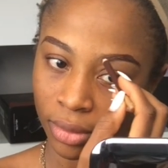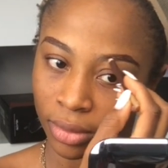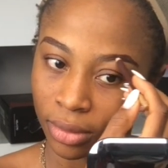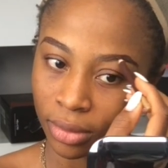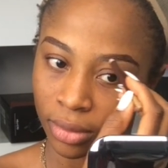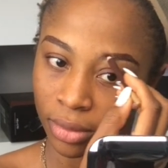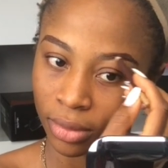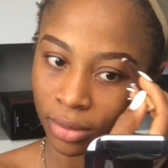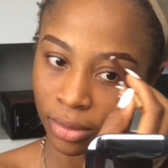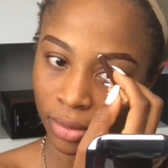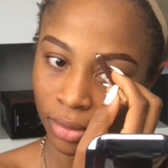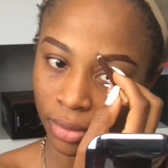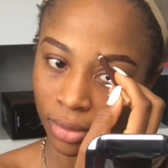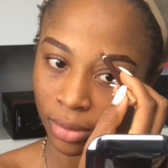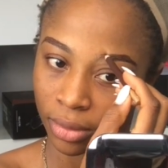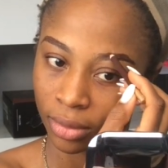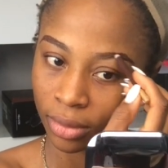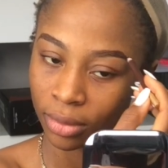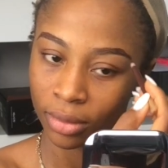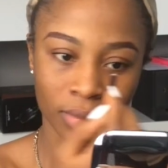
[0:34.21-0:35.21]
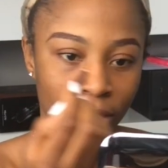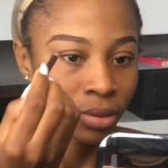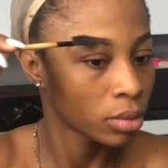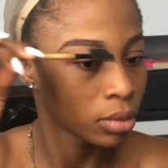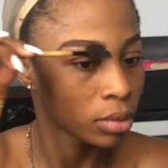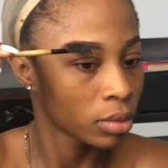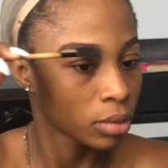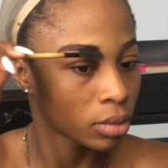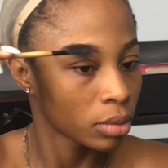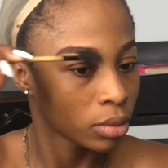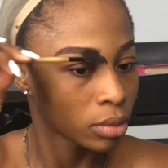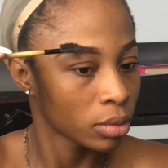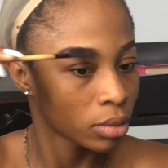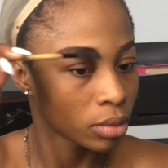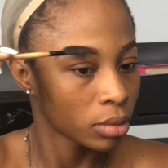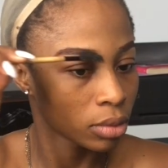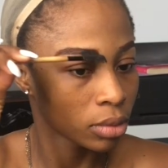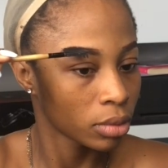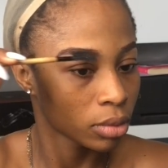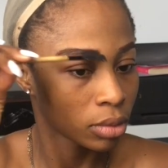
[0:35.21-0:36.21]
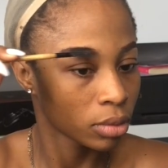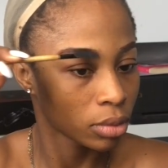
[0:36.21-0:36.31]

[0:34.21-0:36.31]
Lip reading: No, just shape and shape and shape.